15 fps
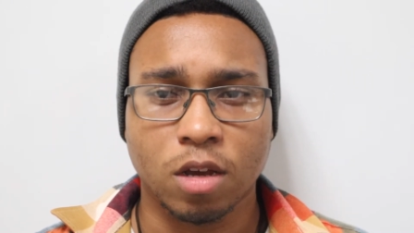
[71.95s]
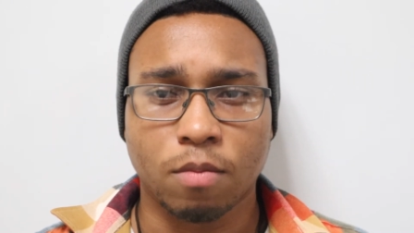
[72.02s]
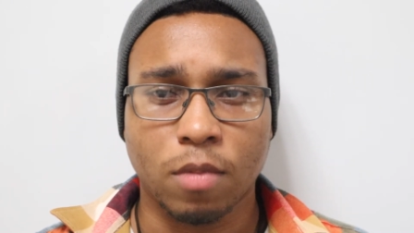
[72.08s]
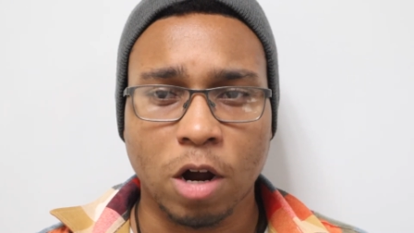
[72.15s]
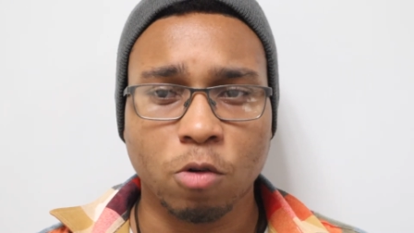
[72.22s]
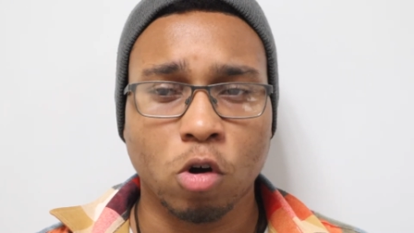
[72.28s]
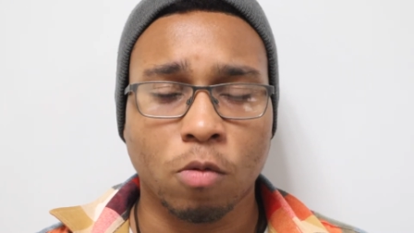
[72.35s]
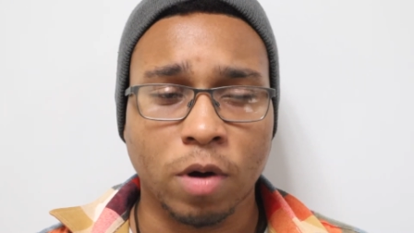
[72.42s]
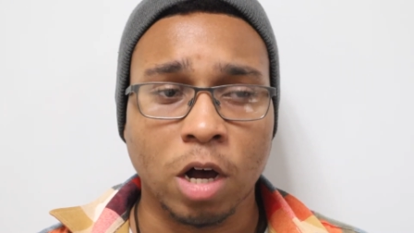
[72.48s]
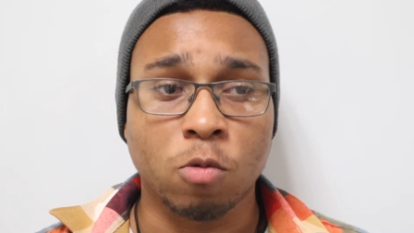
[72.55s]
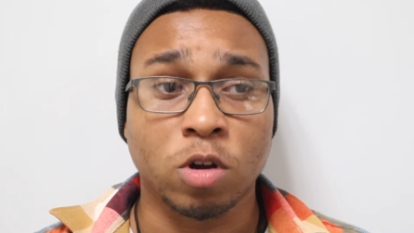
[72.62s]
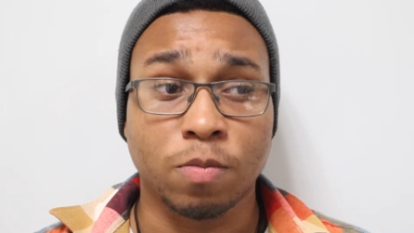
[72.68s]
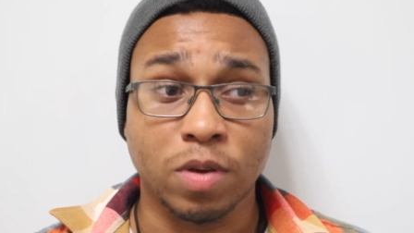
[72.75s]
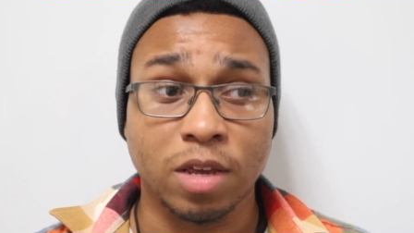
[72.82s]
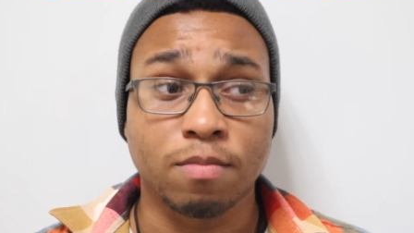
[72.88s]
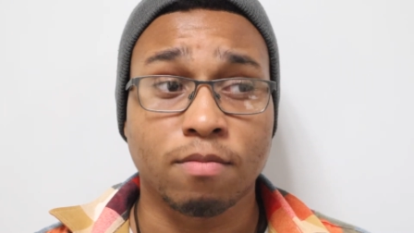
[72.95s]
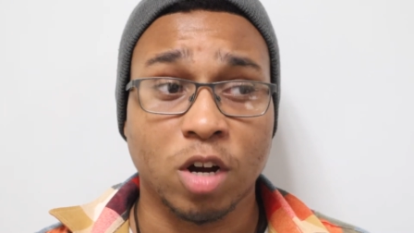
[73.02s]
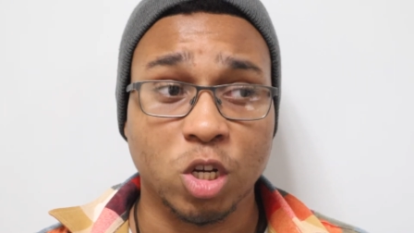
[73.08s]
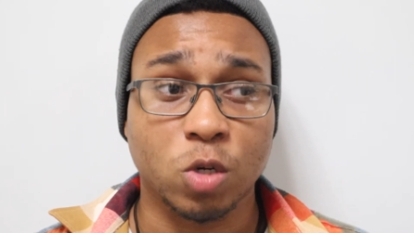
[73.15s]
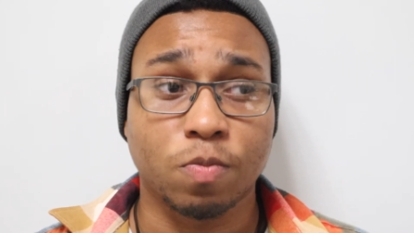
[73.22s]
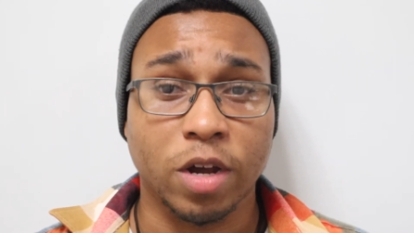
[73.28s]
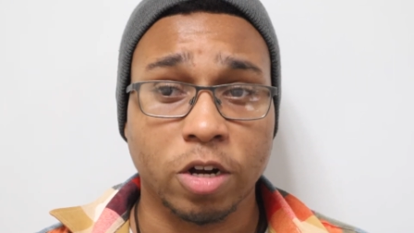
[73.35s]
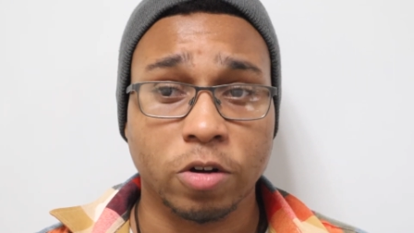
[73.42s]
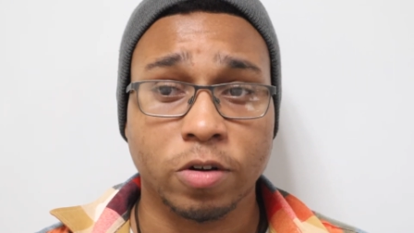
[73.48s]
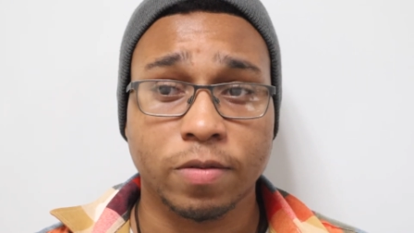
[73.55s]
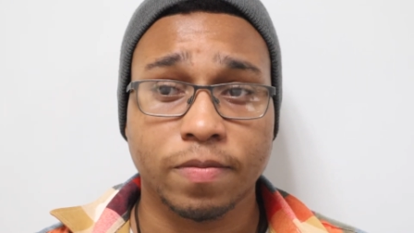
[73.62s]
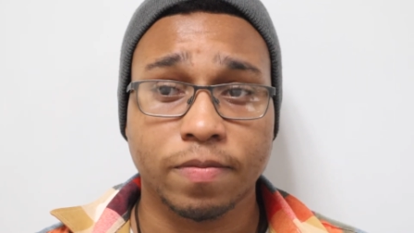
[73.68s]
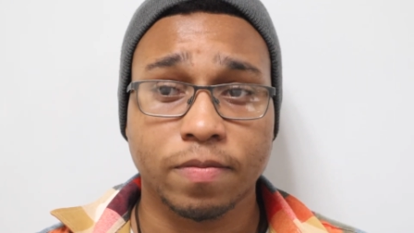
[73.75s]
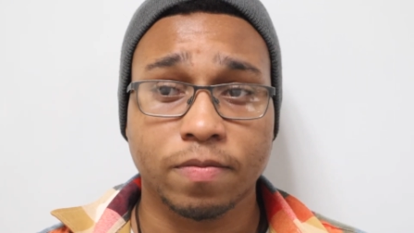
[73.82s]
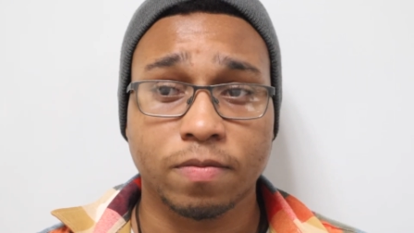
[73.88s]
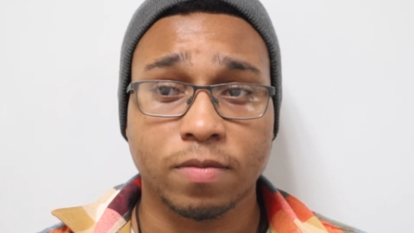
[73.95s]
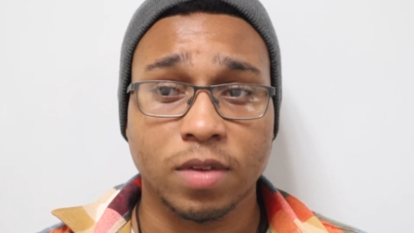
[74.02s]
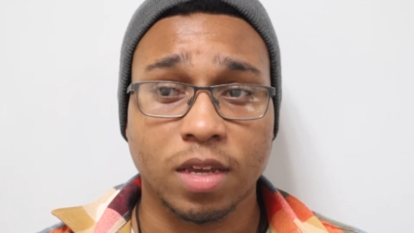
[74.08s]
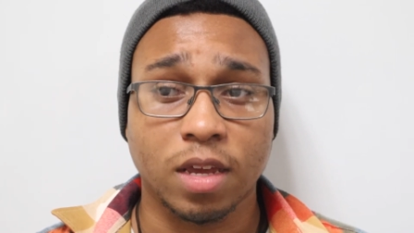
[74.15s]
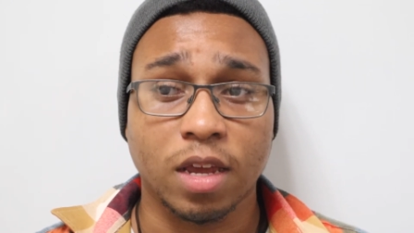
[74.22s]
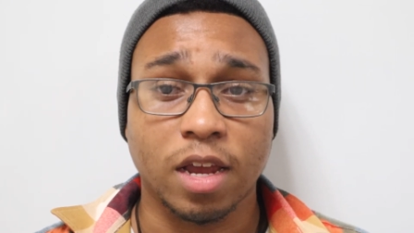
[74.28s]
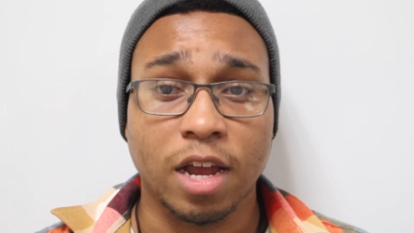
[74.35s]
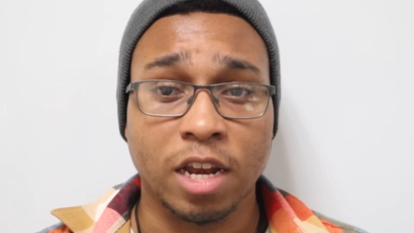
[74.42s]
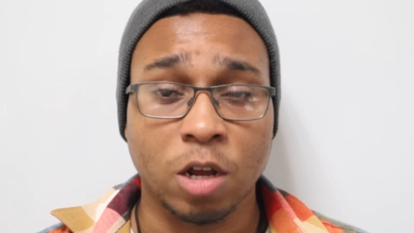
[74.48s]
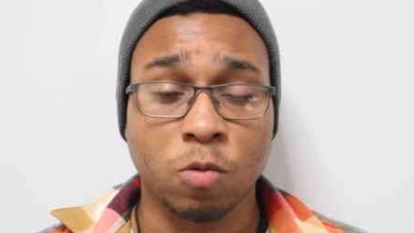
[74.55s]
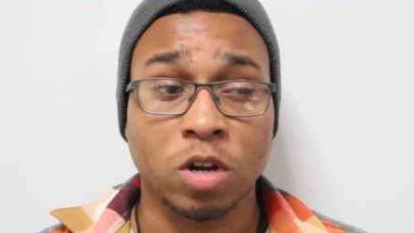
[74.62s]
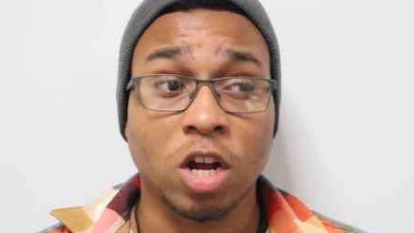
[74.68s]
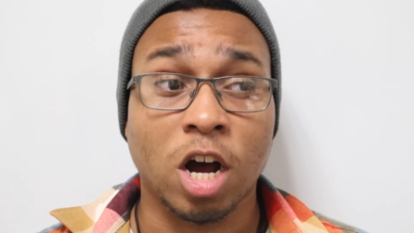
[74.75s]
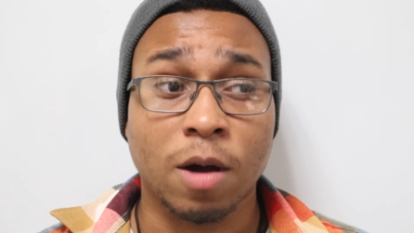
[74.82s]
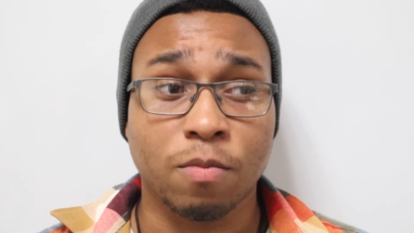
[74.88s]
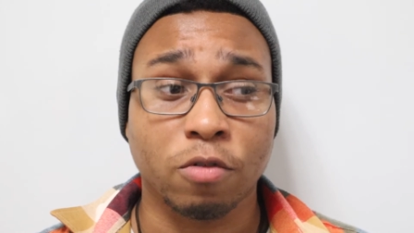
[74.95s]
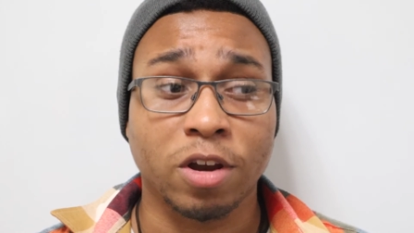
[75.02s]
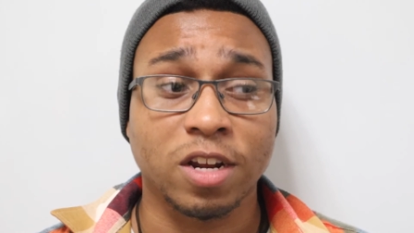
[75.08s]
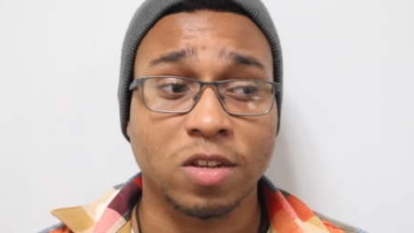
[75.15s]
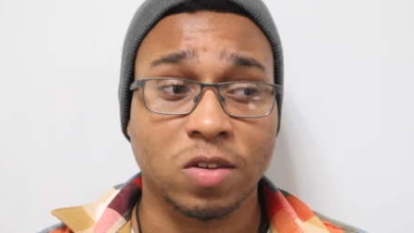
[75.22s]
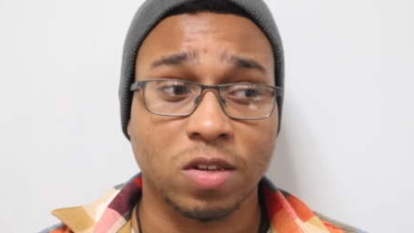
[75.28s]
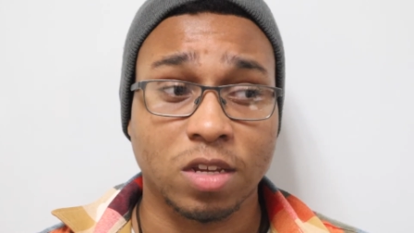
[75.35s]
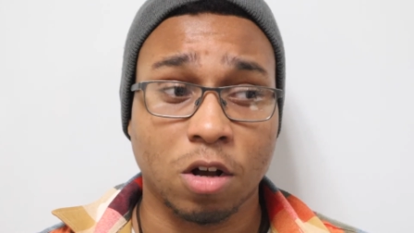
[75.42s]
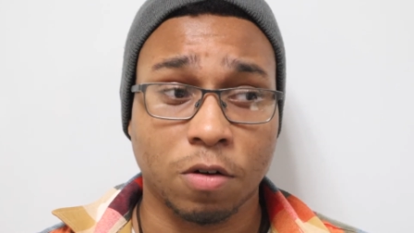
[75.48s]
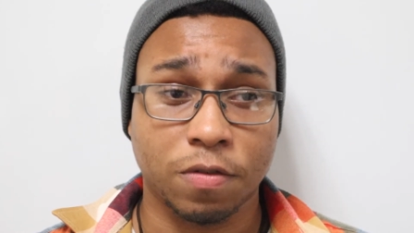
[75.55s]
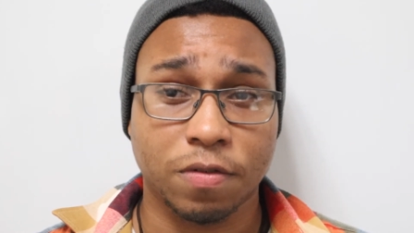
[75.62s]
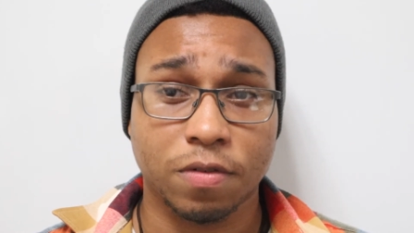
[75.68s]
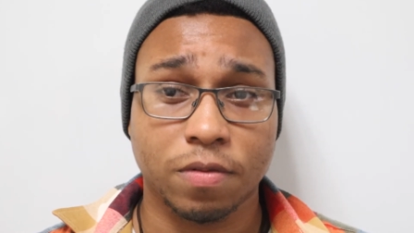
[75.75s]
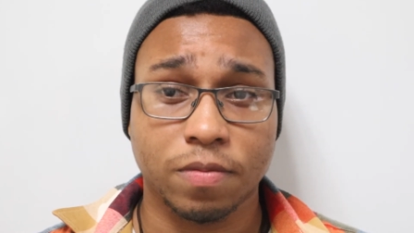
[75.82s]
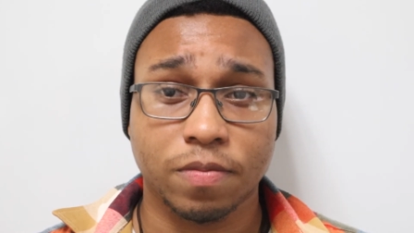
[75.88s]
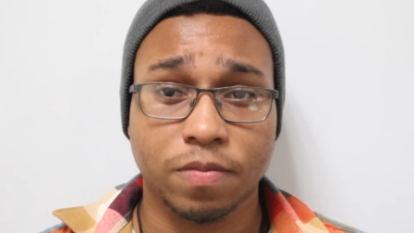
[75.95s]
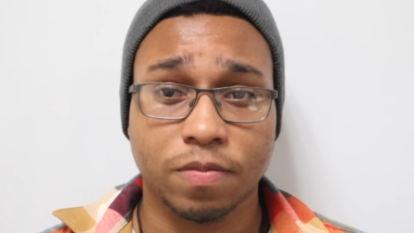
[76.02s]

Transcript: My robot would be much better, and it would operate itself.